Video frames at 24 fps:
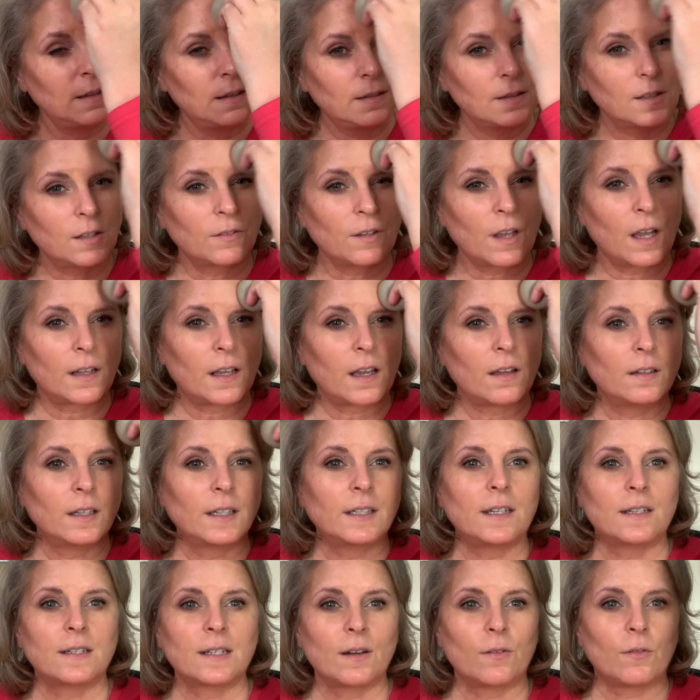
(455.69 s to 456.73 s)
So not only
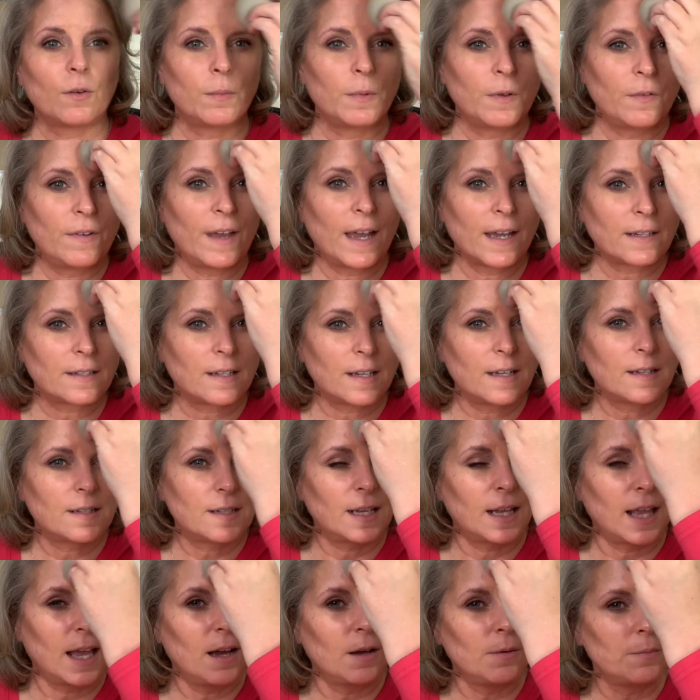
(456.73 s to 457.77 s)
does it remove excess,
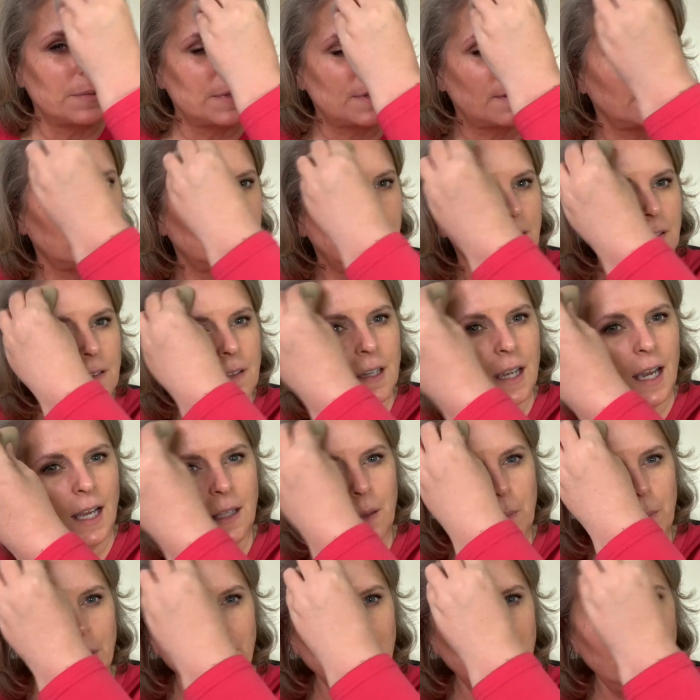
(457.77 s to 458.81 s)
it helps kind
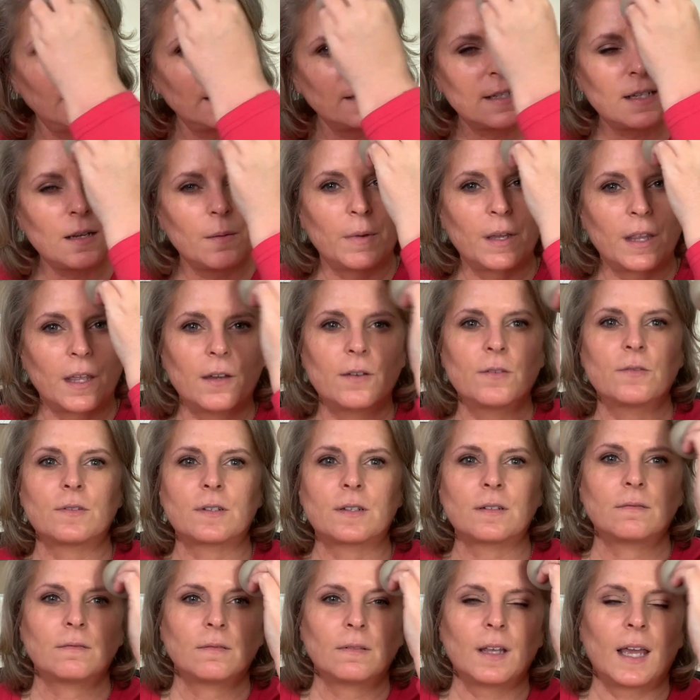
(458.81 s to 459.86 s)
of blend some of
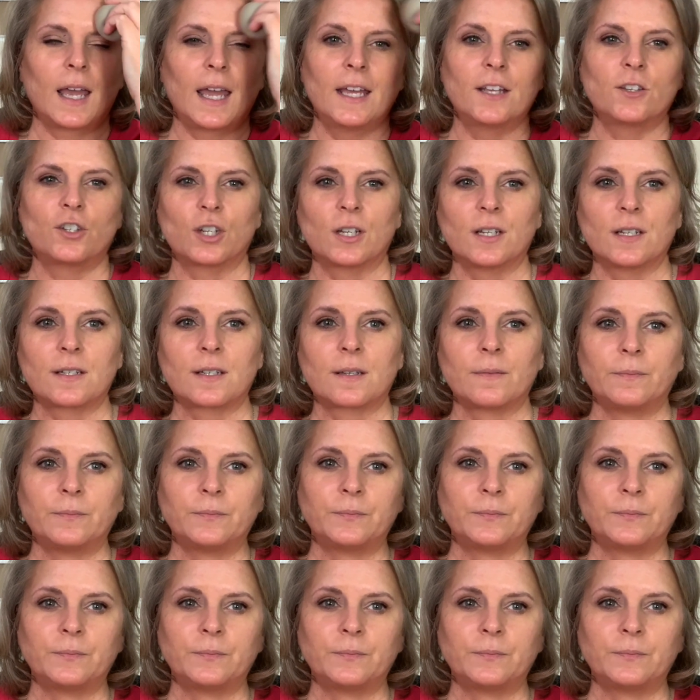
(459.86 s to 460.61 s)
those edges.